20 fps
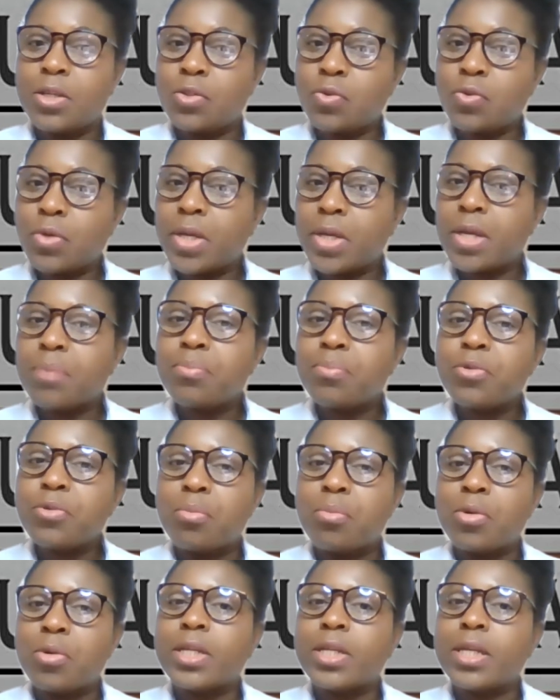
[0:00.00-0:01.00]
to keep your
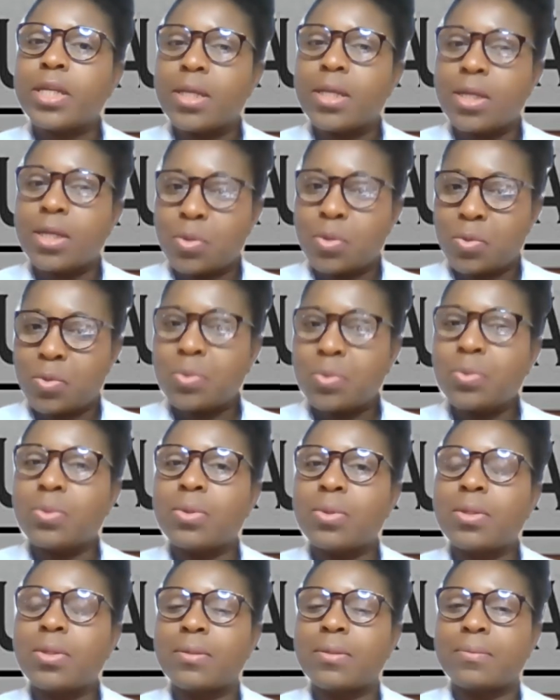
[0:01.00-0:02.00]
body
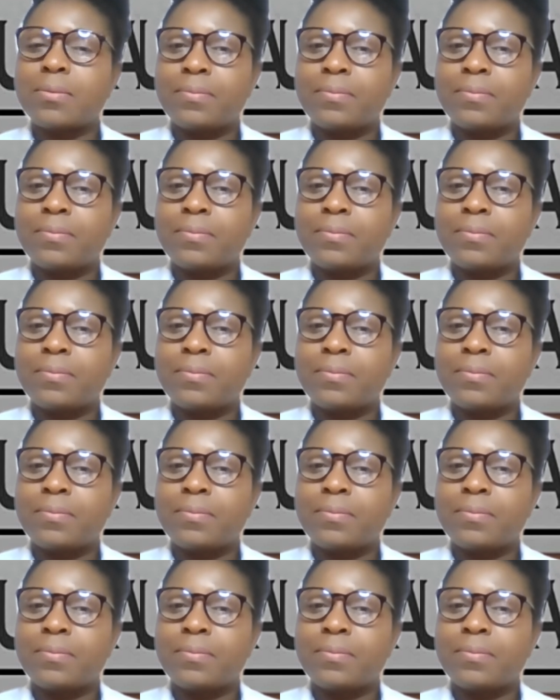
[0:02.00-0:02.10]
cool.